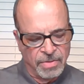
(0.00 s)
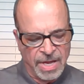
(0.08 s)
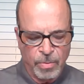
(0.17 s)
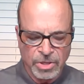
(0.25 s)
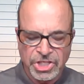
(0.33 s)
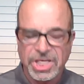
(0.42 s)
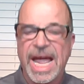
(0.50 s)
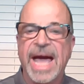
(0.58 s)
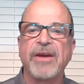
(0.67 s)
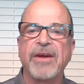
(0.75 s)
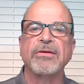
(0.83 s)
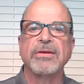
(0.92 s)
they were
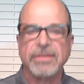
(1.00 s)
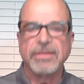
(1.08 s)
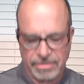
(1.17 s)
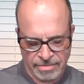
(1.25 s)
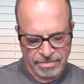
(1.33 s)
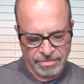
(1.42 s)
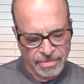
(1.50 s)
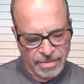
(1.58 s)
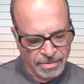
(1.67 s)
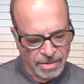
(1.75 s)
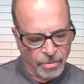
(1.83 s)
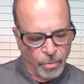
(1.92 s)
scattered
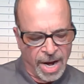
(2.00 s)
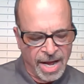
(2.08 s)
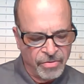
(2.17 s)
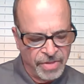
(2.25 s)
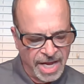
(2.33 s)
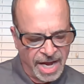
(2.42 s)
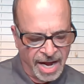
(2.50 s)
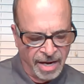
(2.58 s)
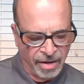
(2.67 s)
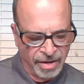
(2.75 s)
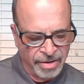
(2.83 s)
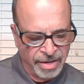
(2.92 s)
around the
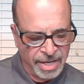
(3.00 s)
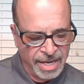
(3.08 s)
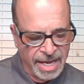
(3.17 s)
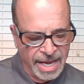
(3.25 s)
island,